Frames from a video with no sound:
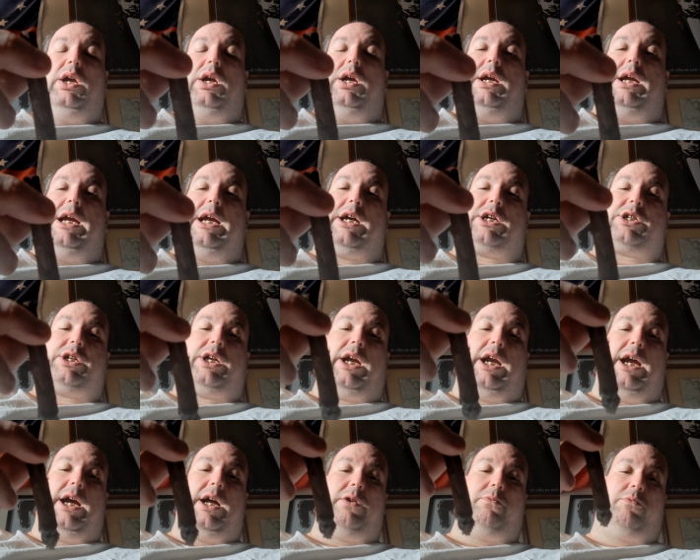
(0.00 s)
He actually
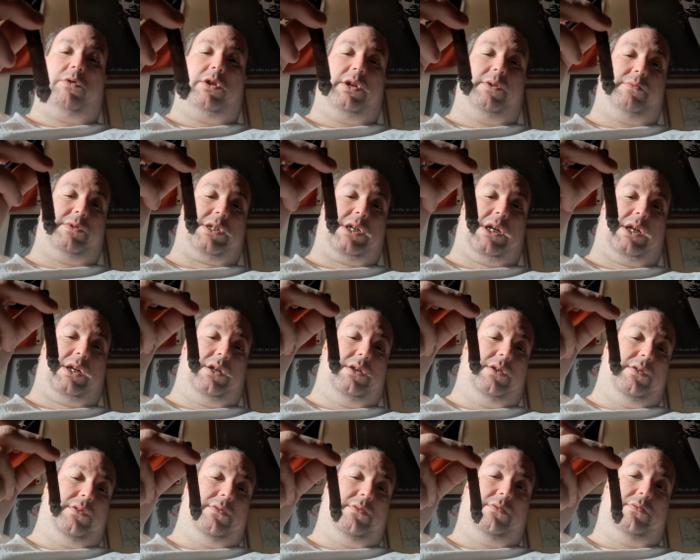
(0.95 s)
had one that was like
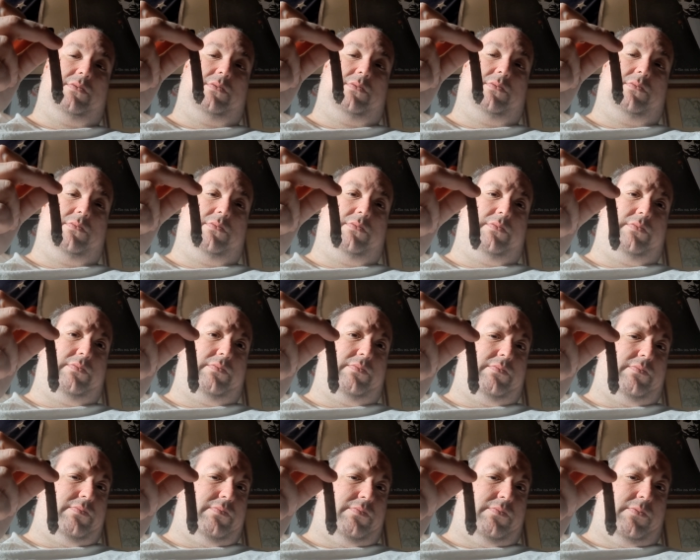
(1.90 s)

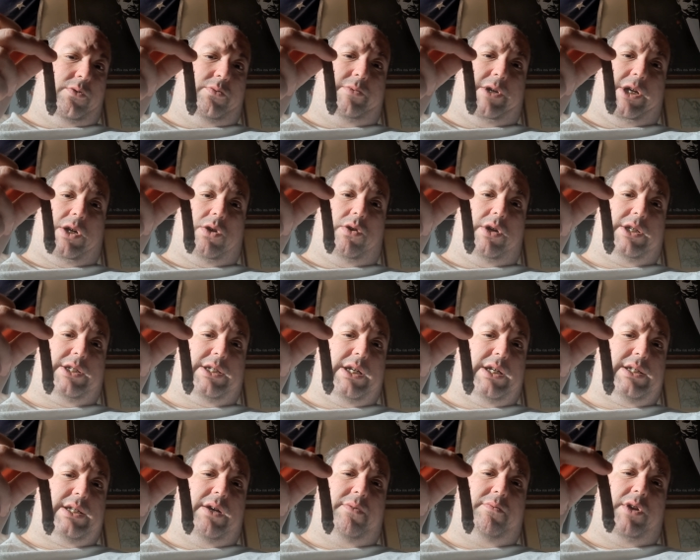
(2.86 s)
oh my god,
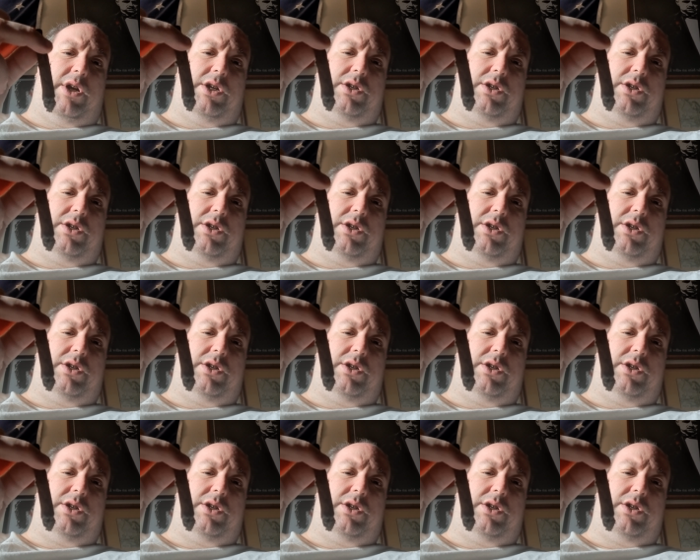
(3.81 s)
six, seven